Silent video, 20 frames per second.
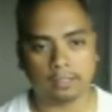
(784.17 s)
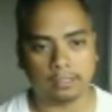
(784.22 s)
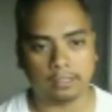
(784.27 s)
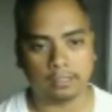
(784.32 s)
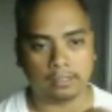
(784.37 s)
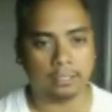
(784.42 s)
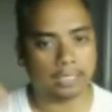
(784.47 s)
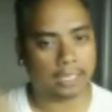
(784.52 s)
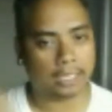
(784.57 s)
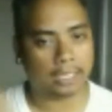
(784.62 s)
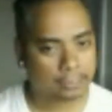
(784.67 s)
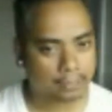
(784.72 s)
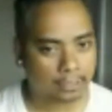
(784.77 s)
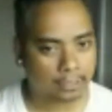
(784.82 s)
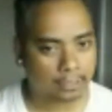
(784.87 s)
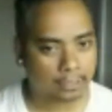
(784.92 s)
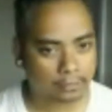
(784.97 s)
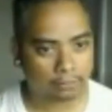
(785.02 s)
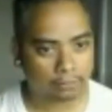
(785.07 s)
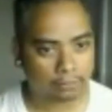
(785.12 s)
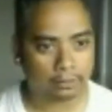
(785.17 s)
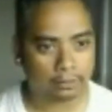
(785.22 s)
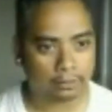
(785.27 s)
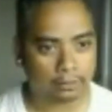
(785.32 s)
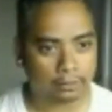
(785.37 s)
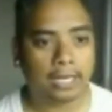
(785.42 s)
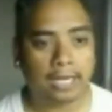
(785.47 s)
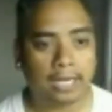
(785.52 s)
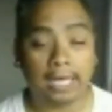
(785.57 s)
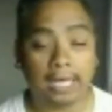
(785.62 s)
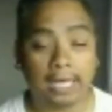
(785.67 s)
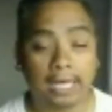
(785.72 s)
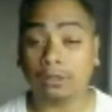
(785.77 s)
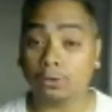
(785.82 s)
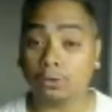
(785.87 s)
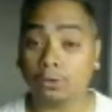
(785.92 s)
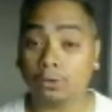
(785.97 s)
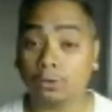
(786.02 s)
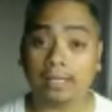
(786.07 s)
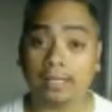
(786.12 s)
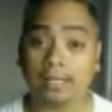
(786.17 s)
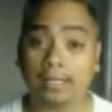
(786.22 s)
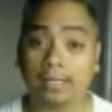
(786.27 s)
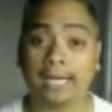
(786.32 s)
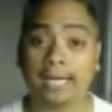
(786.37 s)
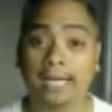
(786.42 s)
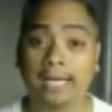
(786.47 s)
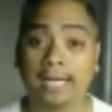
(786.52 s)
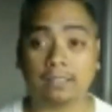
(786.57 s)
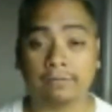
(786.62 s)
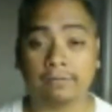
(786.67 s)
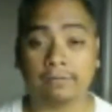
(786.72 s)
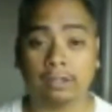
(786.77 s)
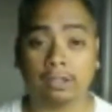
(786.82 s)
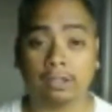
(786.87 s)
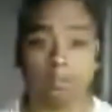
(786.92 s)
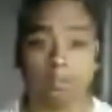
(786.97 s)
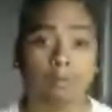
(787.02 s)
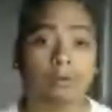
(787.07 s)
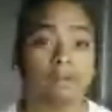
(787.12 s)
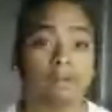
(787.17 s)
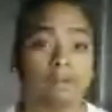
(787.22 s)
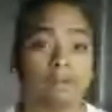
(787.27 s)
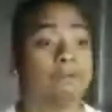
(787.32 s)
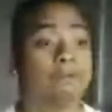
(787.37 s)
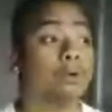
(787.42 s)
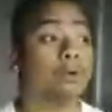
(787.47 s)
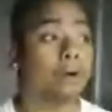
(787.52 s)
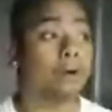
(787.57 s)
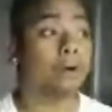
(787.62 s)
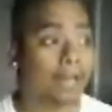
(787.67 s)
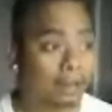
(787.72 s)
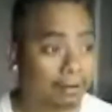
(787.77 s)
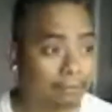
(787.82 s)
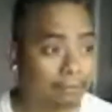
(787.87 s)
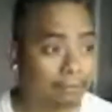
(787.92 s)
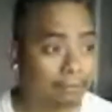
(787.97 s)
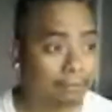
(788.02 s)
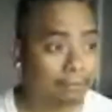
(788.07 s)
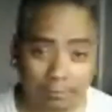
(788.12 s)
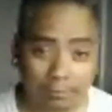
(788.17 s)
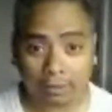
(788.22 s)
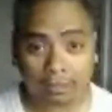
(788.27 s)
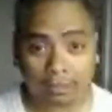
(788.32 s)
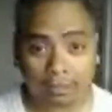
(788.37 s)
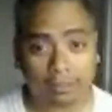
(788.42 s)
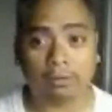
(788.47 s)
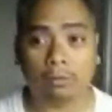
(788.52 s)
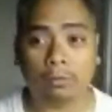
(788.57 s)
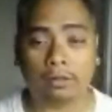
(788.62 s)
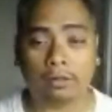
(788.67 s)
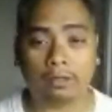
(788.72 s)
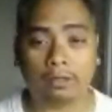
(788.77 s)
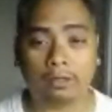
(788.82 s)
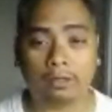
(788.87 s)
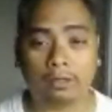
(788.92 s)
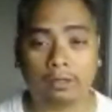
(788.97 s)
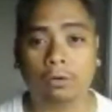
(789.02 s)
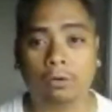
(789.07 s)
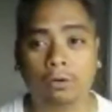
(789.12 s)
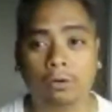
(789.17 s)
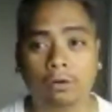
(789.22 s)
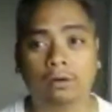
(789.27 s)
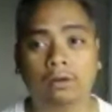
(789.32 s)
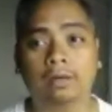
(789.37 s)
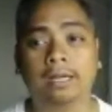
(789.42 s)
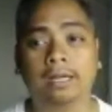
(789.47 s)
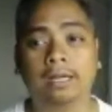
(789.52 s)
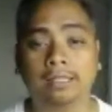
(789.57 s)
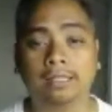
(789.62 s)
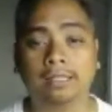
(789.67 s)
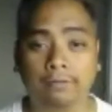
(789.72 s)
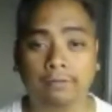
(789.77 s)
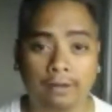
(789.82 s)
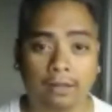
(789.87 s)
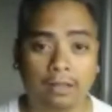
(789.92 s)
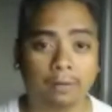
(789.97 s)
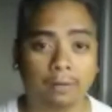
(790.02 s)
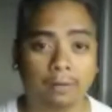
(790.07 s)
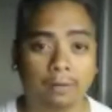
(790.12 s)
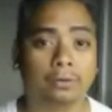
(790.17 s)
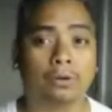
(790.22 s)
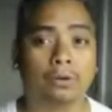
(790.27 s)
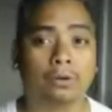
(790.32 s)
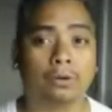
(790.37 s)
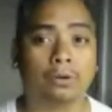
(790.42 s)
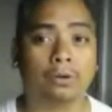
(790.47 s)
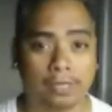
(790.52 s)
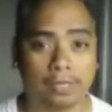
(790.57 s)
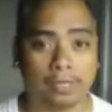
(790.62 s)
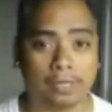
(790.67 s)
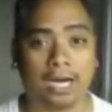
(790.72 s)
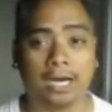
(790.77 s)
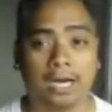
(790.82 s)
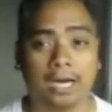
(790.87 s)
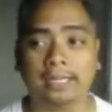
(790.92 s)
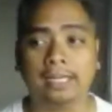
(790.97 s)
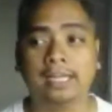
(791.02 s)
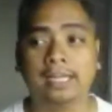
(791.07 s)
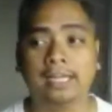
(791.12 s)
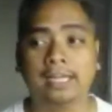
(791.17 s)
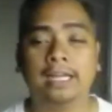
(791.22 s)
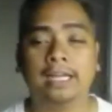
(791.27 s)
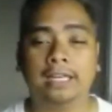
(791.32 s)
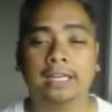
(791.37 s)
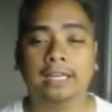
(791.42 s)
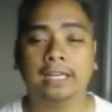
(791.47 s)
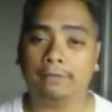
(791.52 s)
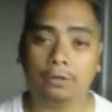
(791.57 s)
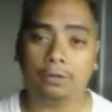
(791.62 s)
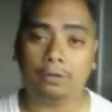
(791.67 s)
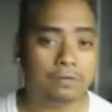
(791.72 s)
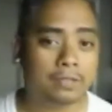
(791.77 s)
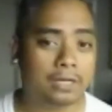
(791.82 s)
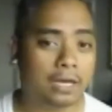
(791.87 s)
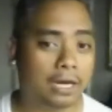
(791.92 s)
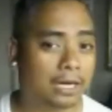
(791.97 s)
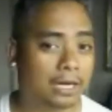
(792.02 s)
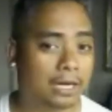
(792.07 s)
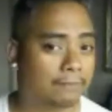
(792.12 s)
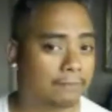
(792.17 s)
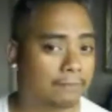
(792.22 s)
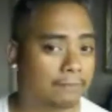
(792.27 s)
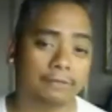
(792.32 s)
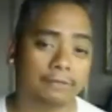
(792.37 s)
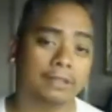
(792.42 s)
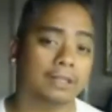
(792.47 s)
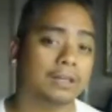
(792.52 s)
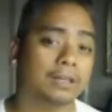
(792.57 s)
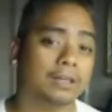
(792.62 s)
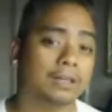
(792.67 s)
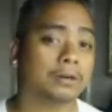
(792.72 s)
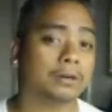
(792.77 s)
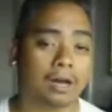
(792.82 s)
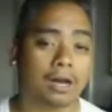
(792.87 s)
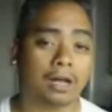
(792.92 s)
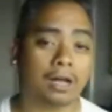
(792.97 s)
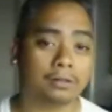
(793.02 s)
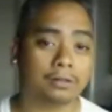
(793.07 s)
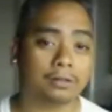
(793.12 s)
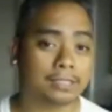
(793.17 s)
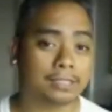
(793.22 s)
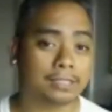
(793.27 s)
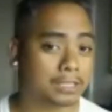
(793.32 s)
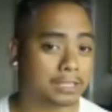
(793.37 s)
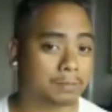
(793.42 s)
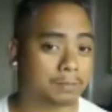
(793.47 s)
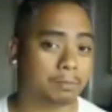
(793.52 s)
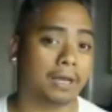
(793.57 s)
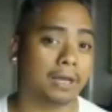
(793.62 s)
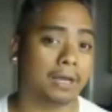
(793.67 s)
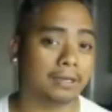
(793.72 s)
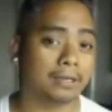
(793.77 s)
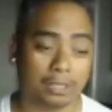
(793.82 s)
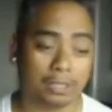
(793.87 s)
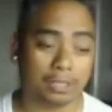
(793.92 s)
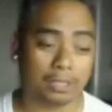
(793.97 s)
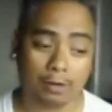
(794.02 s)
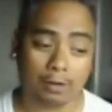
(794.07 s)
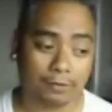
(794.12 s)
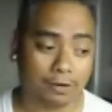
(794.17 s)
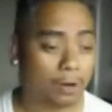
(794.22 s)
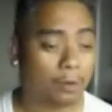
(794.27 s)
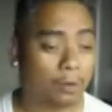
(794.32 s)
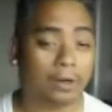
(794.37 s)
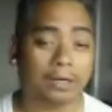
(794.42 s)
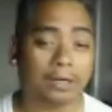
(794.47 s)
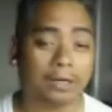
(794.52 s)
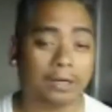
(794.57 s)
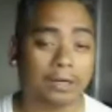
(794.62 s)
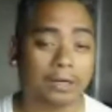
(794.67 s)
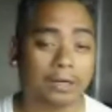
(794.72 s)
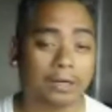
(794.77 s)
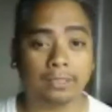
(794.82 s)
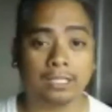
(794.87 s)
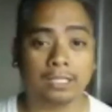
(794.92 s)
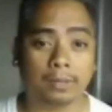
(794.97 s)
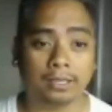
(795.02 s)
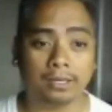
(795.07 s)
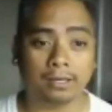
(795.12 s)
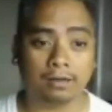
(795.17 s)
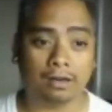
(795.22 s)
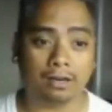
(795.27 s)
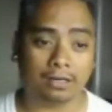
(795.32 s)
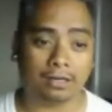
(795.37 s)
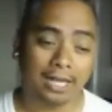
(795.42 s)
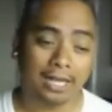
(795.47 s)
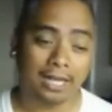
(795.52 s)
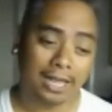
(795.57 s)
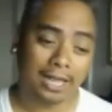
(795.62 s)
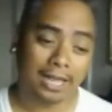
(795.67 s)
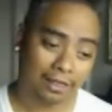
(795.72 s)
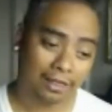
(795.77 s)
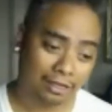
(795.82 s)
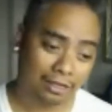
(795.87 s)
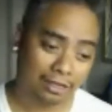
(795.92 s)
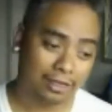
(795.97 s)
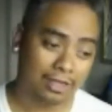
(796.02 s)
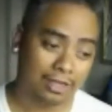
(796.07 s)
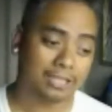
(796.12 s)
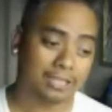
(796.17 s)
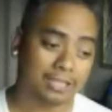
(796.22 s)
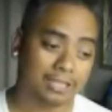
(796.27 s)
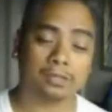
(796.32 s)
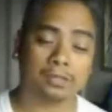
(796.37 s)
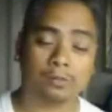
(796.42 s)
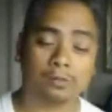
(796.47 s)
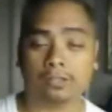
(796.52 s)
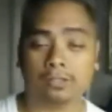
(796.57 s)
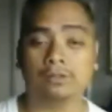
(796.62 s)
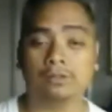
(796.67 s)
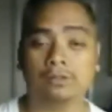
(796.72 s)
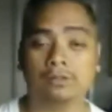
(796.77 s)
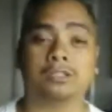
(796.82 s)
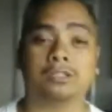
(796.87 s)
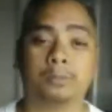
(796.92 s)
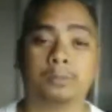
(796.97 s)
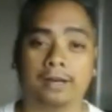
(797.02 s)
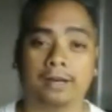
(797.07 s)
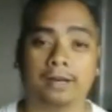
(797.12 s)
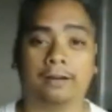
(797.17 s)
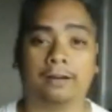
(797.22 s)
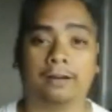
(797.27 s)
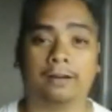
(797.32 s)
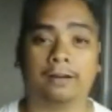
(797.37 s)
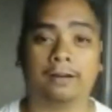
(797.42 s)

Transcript: is United States only. And Google Glass is available for everybody, whether you're a developer or not. If you've got $1,500 to spend and you have no idea what to spend it on, this is what you should spend it on.